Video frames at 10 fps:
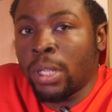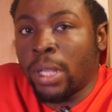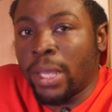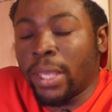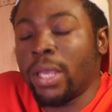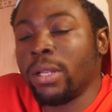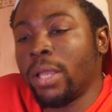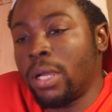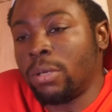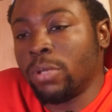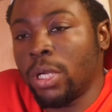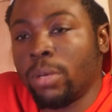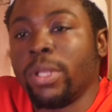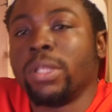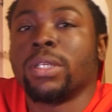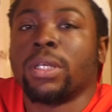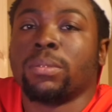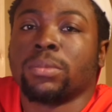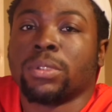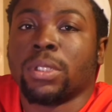I can't count how many
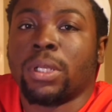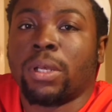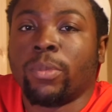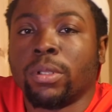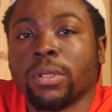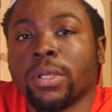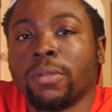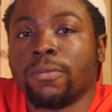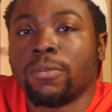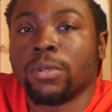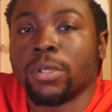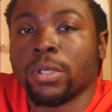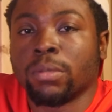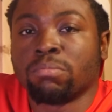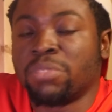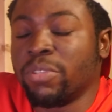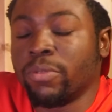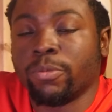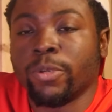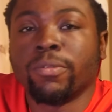times I've been looking for
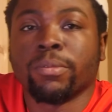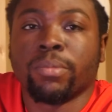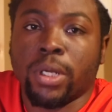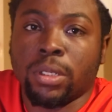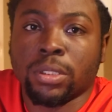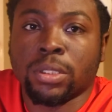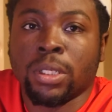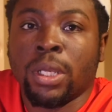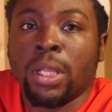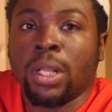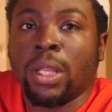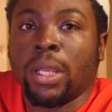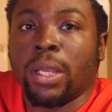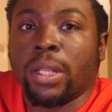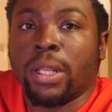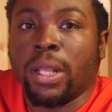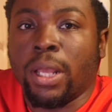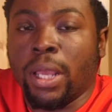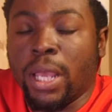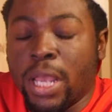different reefing products,
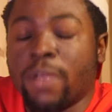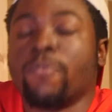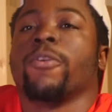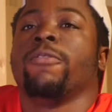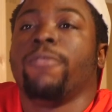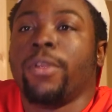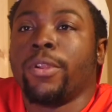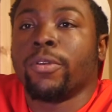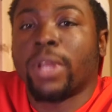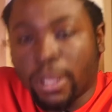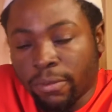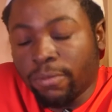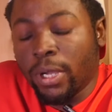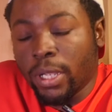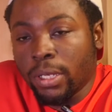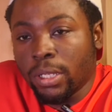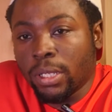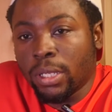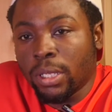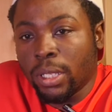and every video that I find
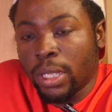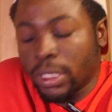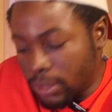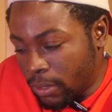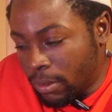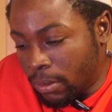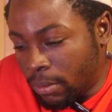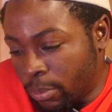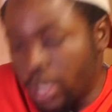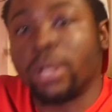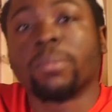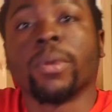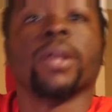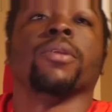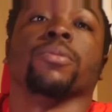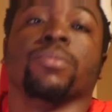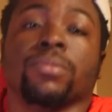has the product brand new.